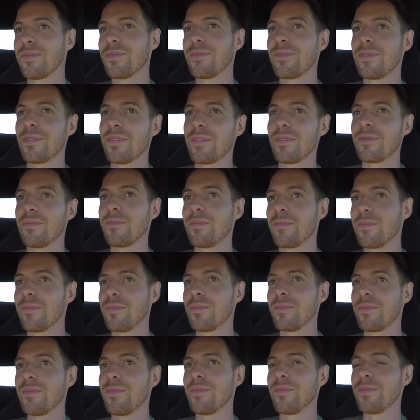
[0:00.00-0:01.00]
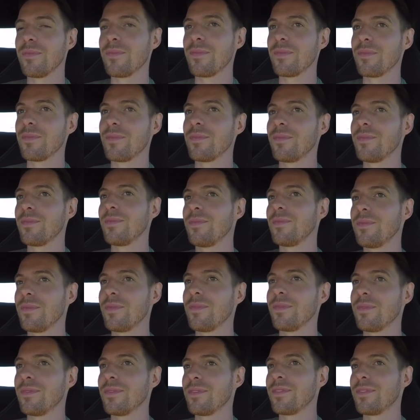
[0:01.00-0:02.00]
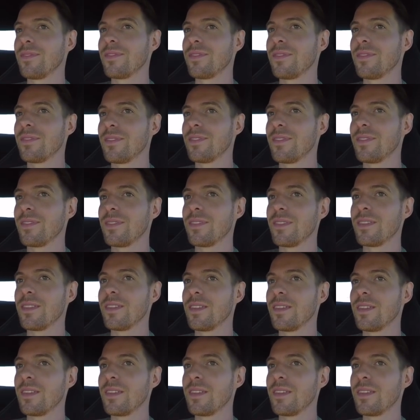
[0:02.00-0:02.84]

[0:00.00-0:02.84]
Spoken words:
The person shown says nothing.